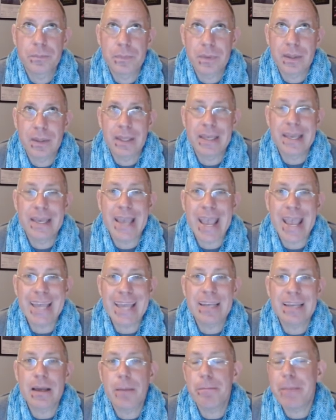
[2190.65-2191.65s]
gain
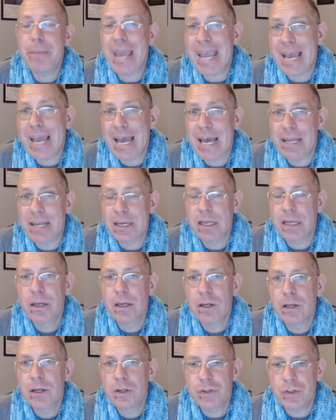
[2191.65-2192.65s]
a man
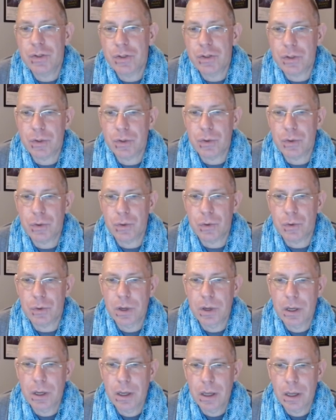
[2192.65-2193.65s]
to
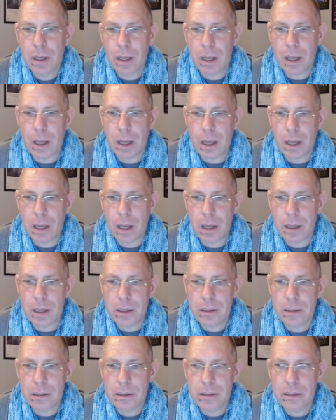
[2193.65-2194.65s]
uh,
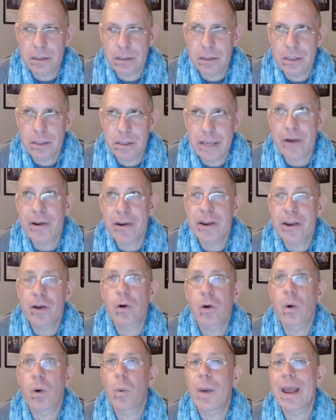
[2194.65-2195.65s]
carry her
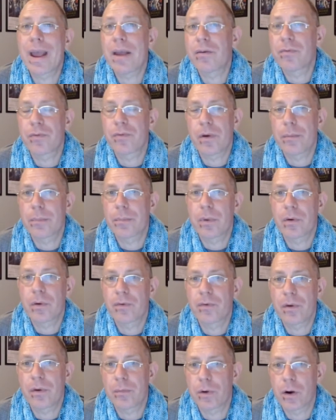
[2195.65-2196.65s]
away from,
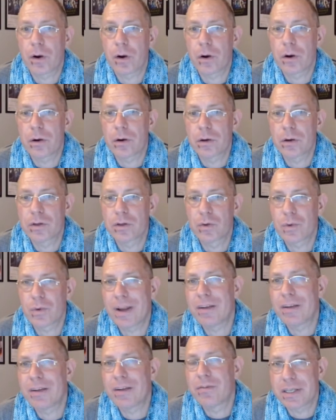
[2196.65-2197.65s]
from her
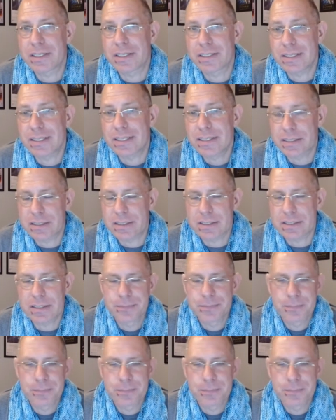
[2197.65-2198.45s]
dreadful existence,